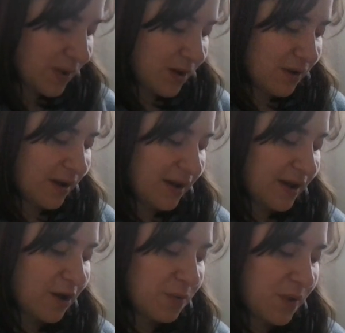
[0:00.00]
we
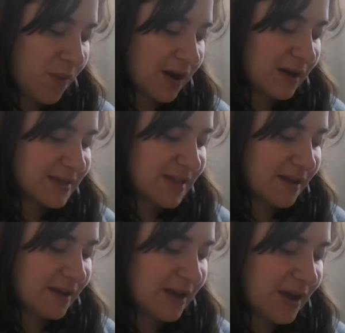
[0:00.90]
here we were,
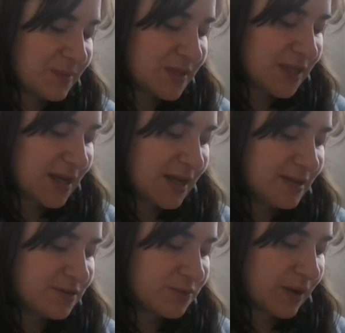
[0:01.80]
sailing up to the
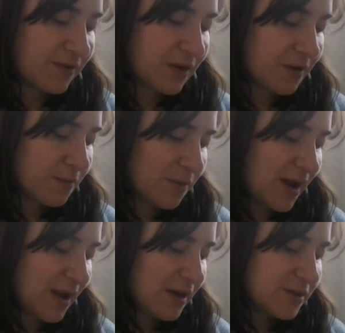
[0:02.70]
East River,
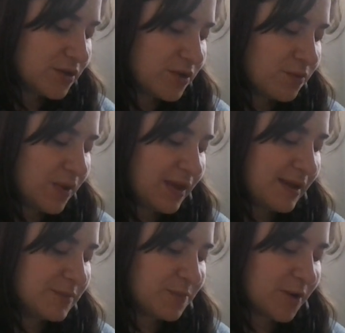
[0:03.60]
right under the
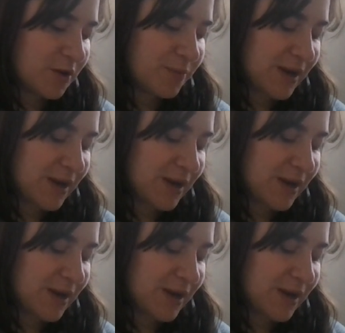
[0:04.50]
Williamsburg